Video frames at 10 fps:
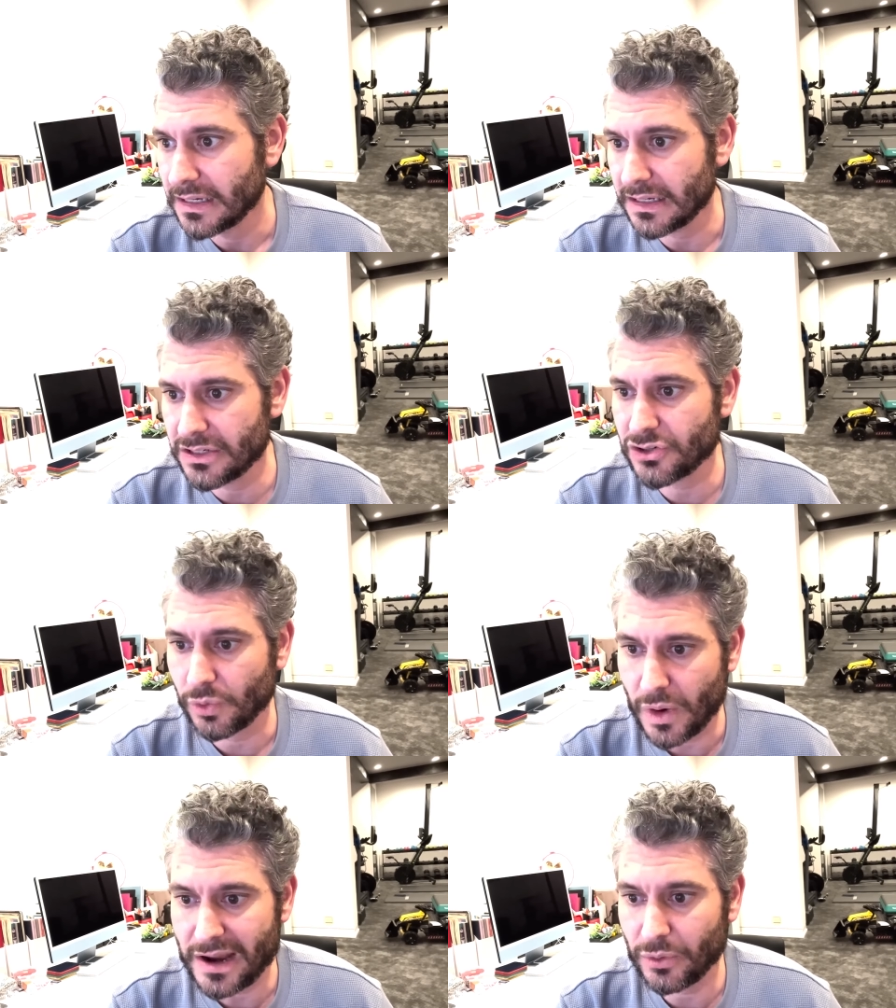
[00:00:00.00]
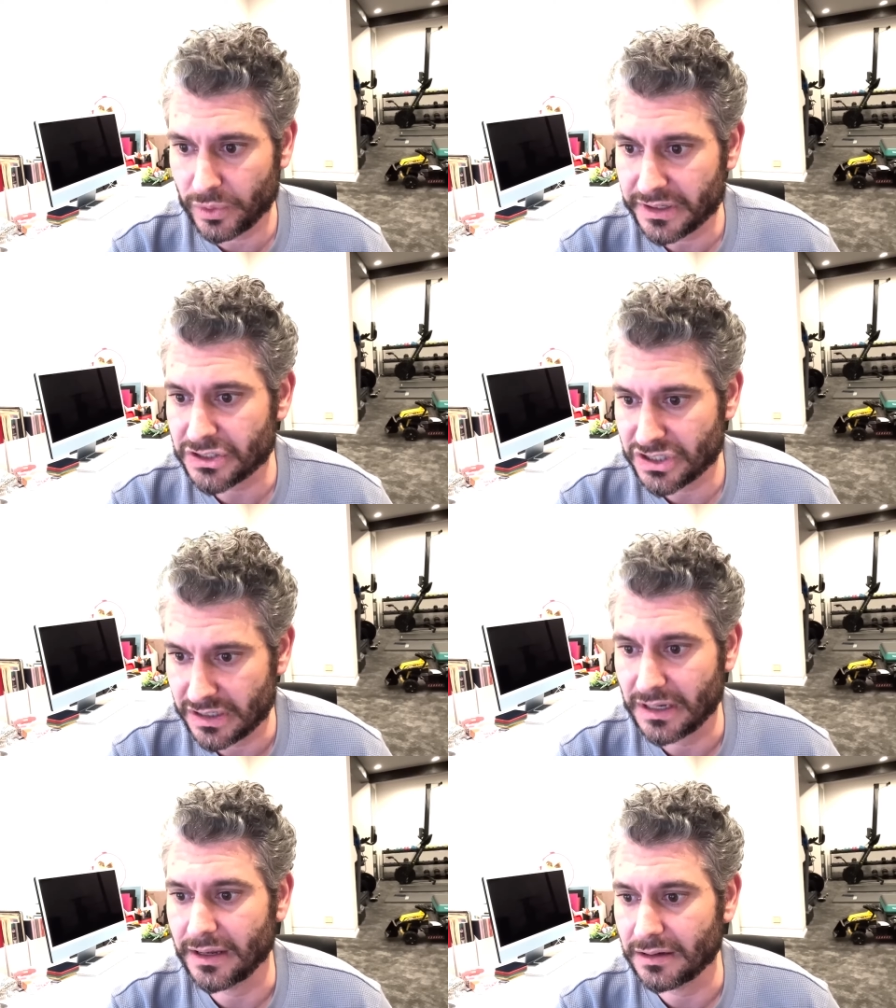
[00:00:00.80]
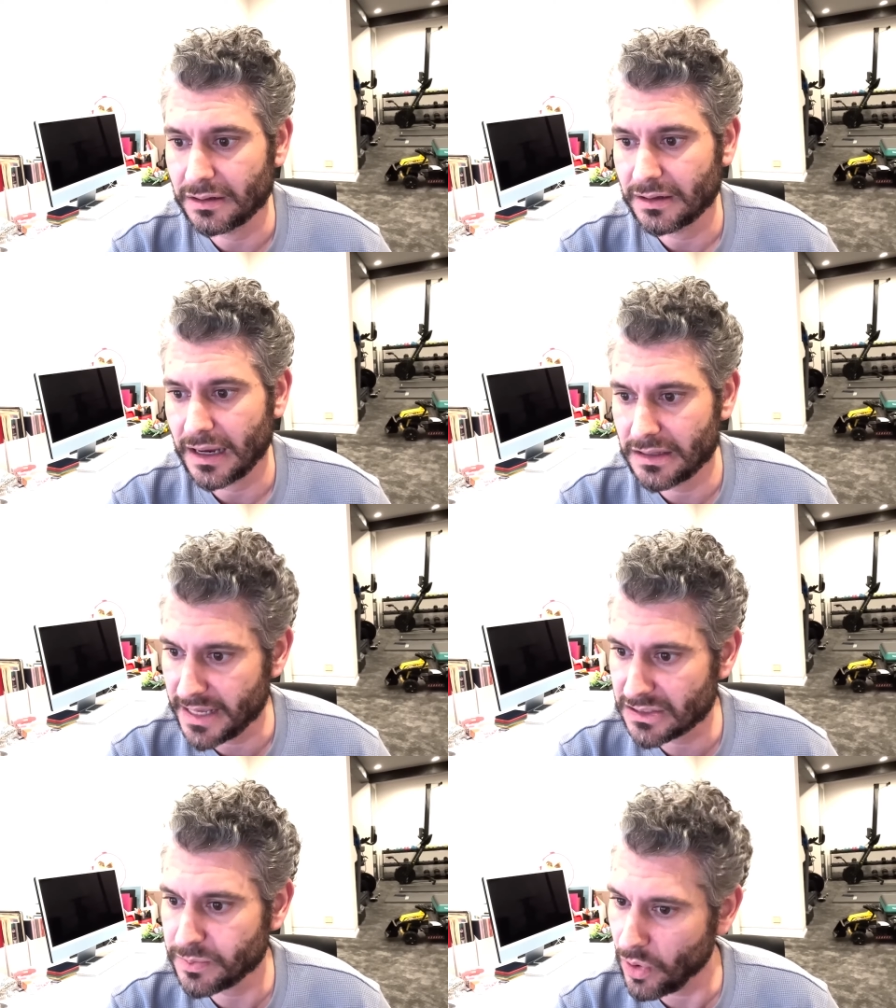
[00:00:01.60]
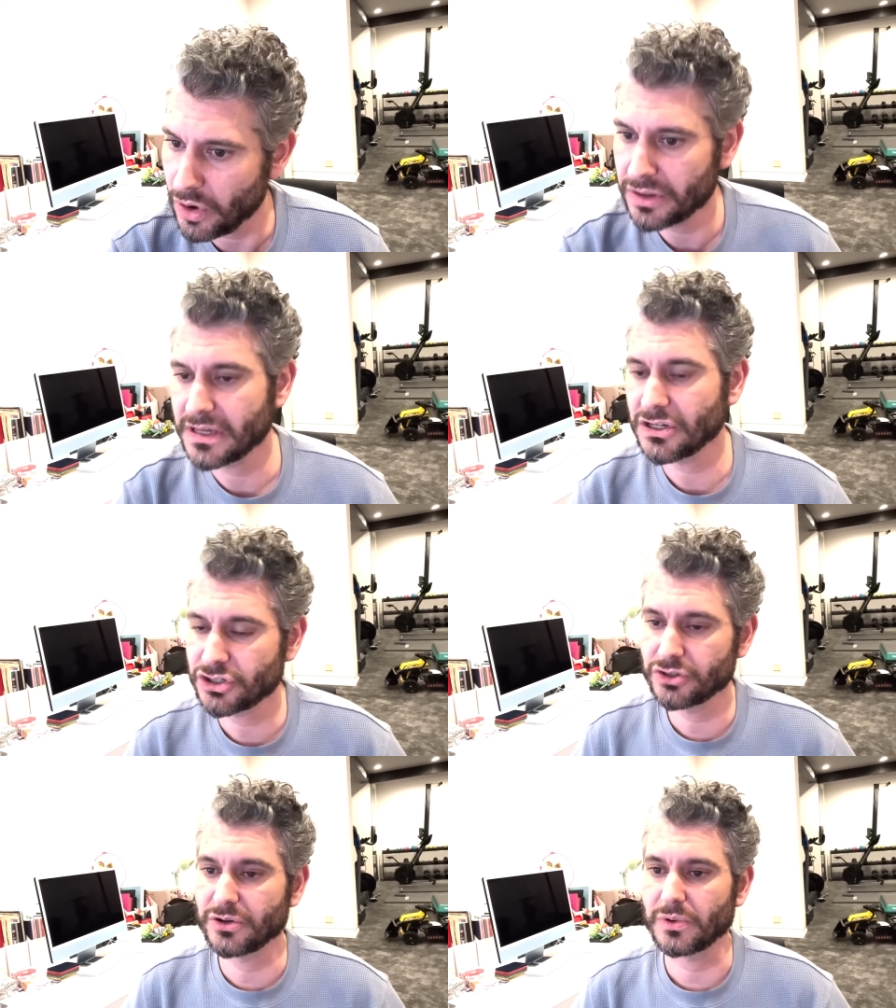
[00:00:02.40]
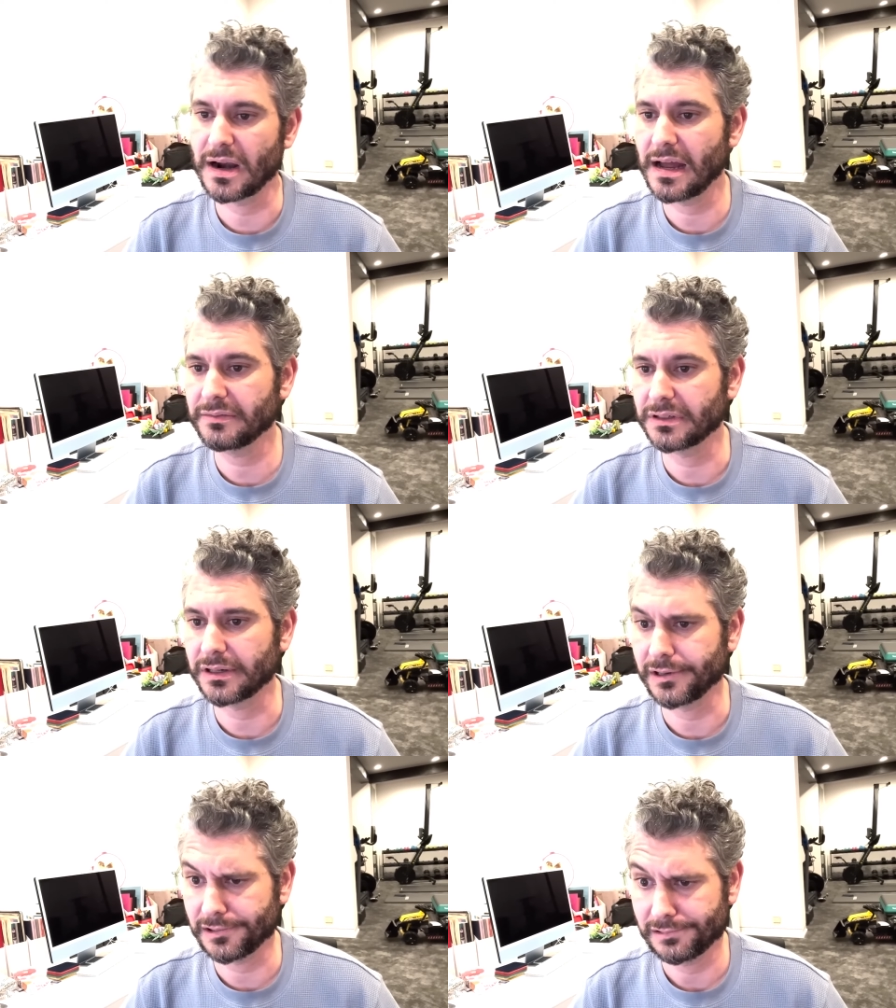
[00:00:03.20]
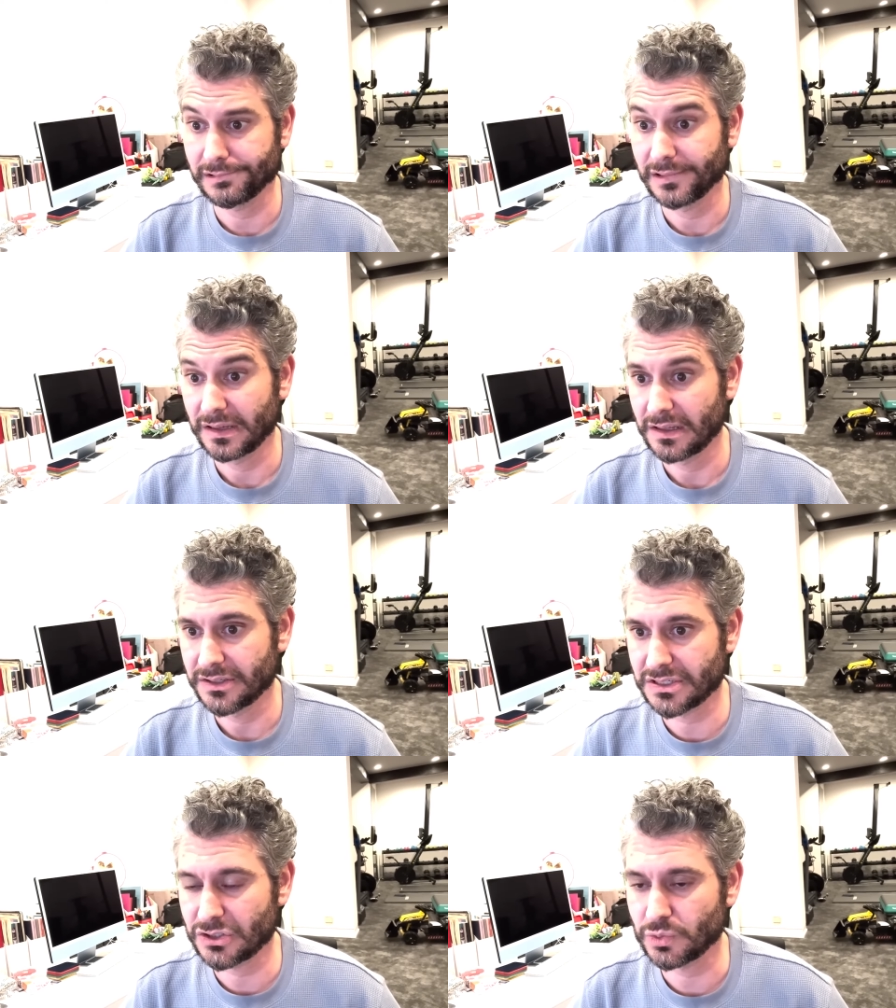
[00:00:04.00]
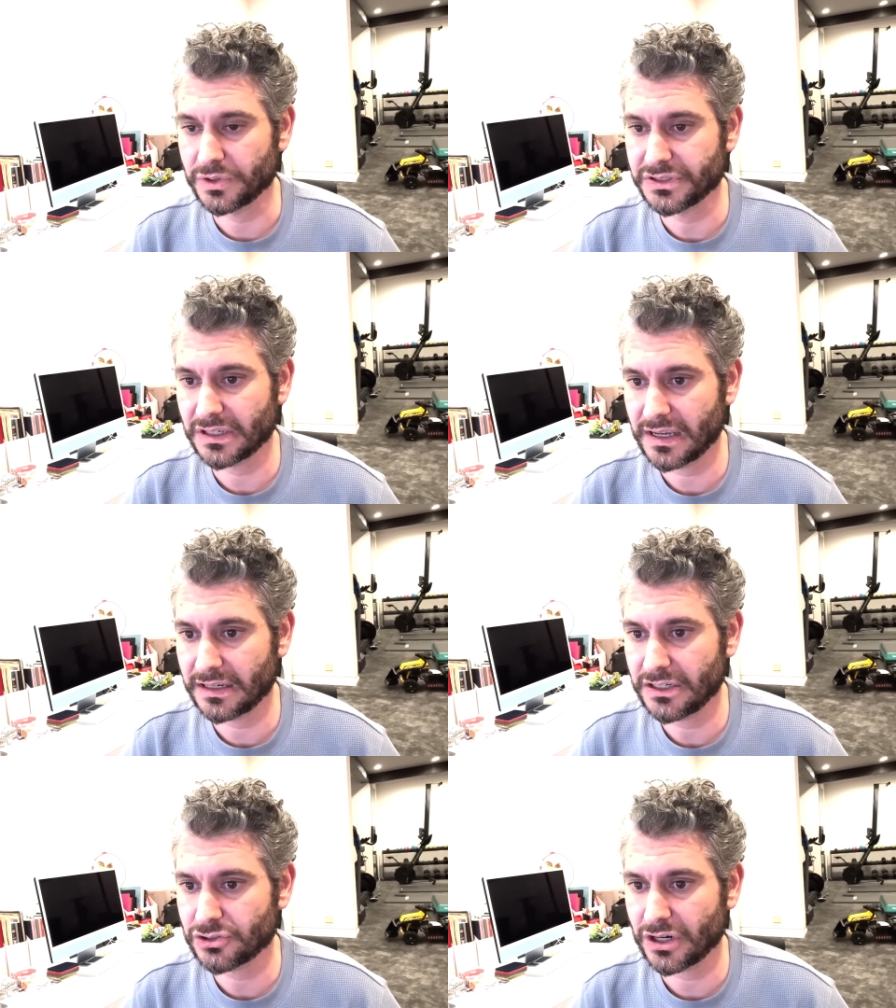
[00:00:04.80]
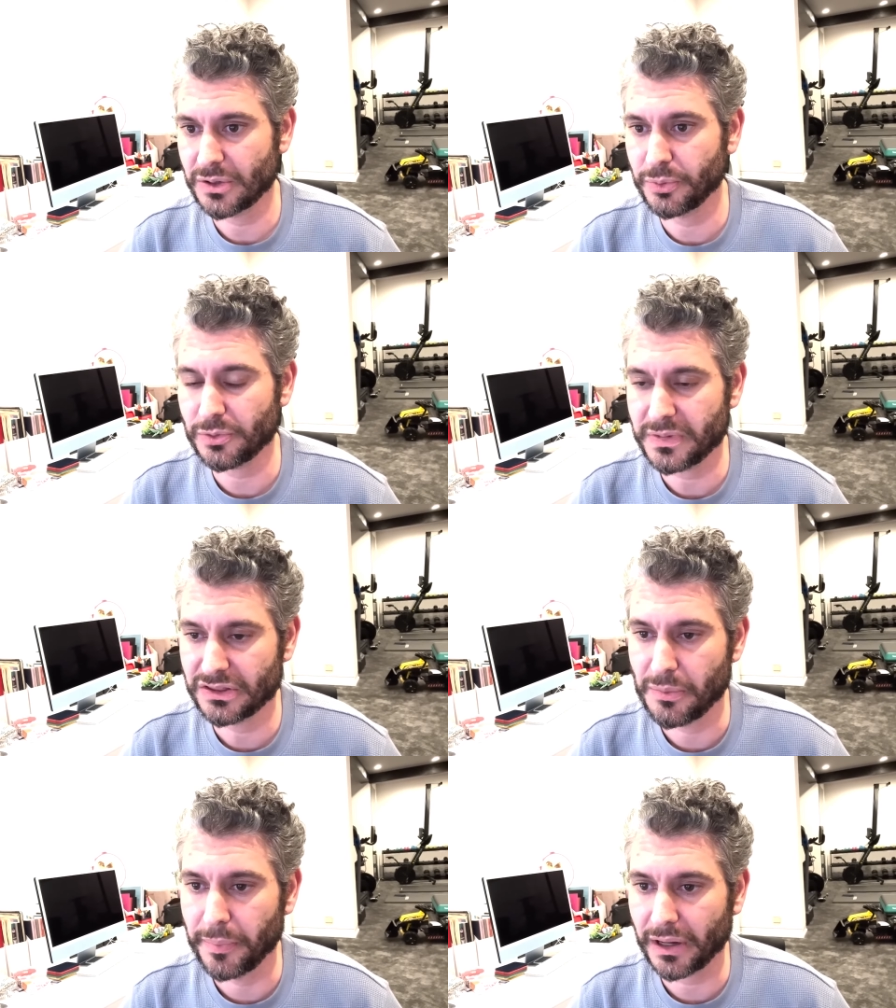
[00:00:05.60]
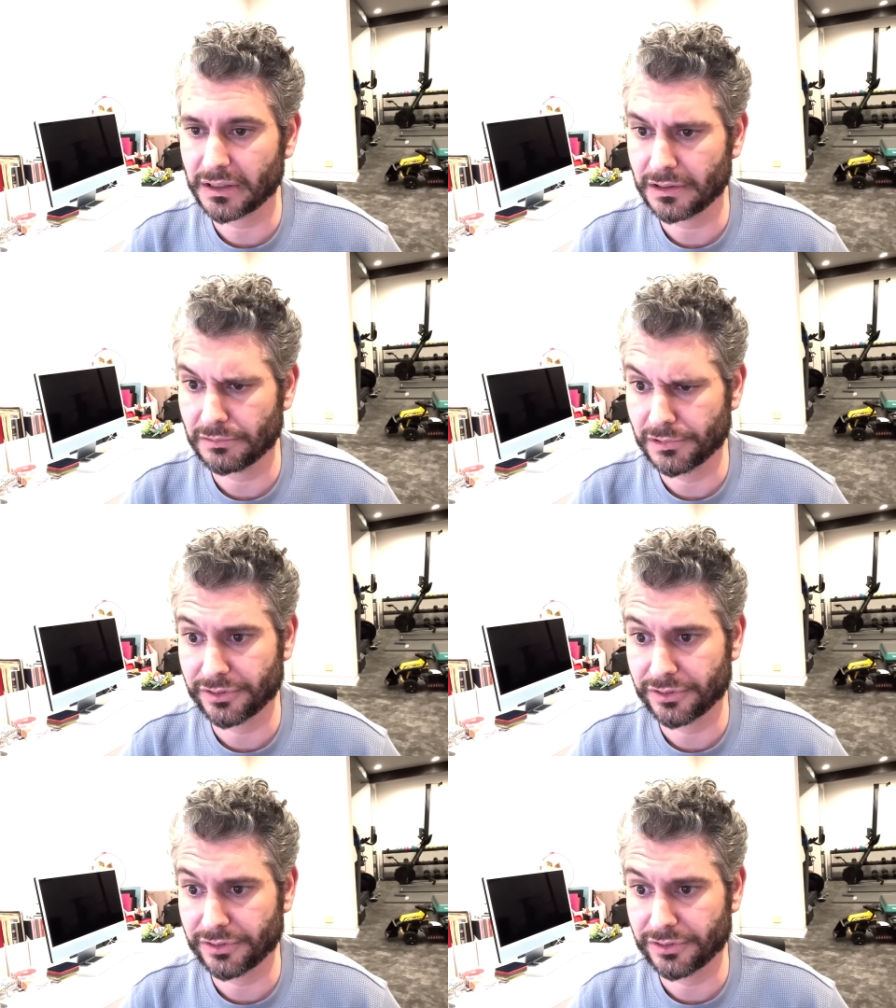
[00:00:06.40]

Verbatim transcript: is a right wing head. And that's part of the issue that we're having here. This is once again, he's trying to put me in the bucket with